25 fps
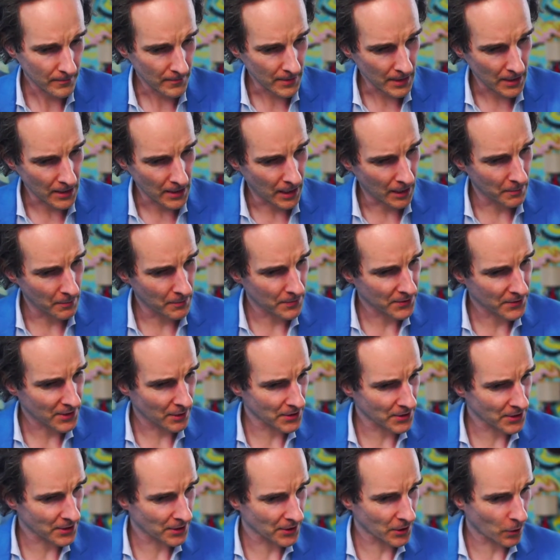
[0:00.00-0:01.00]
Um,
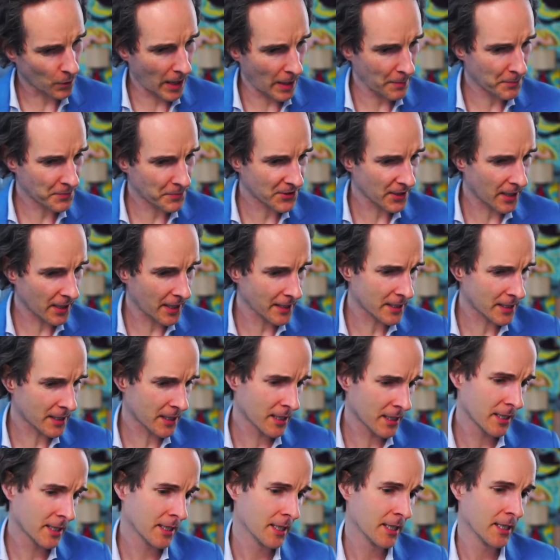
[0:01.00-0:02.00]
someone's on the website
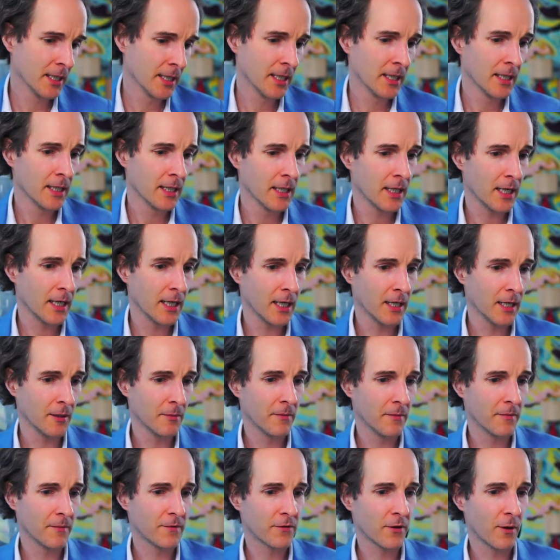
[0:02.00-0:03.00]

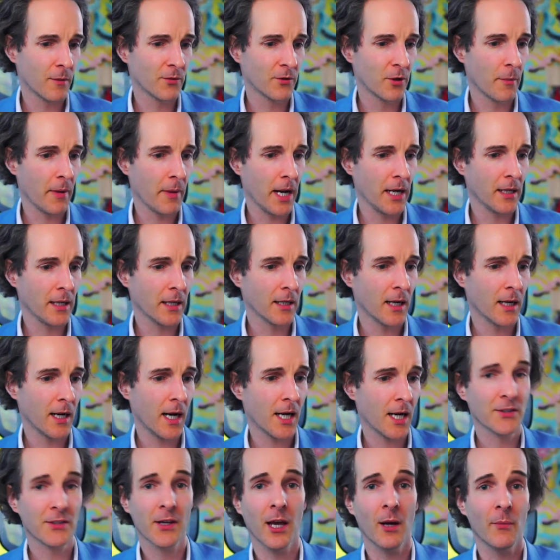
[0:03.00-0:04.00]
um, from Romania
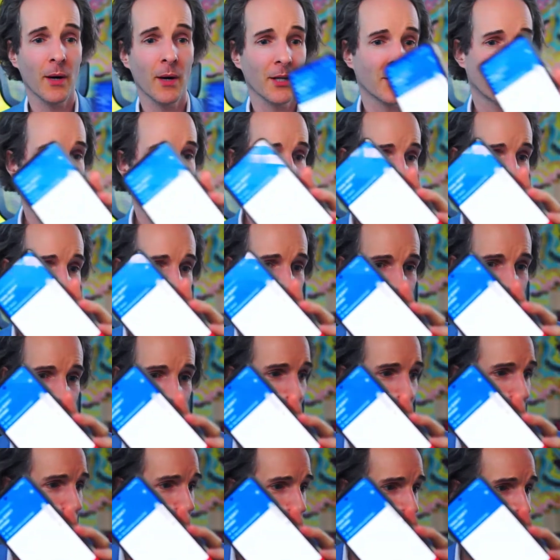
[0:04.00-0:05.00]
asking about coaching. Is that
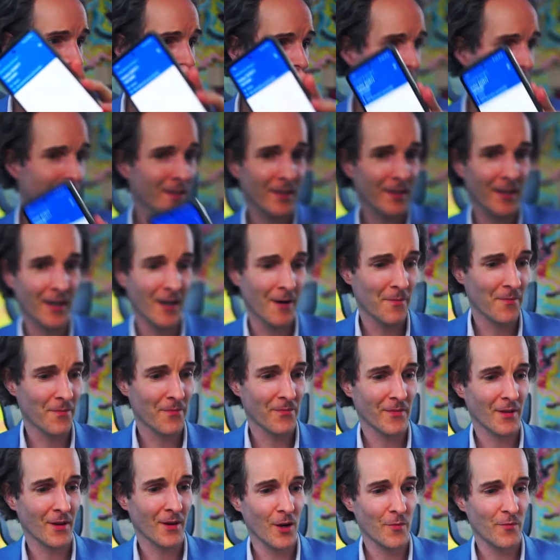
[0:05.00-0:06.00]
one of you guys? Um,
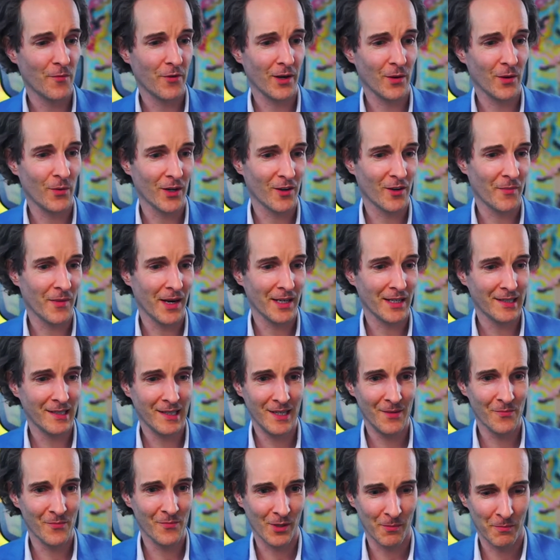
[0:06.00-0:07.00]
hopefully one of my
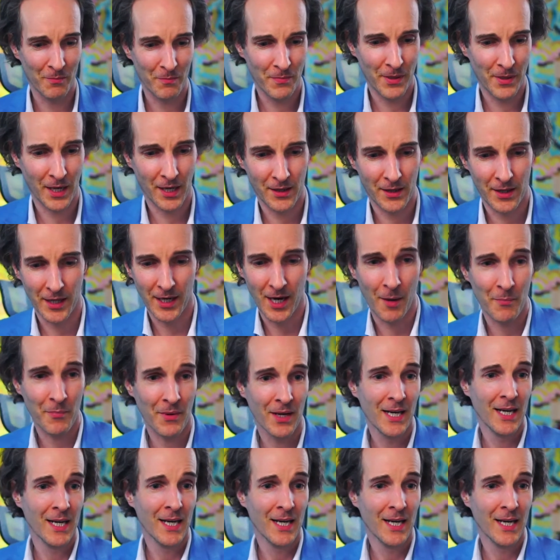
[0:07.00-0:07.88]
team will pick that up.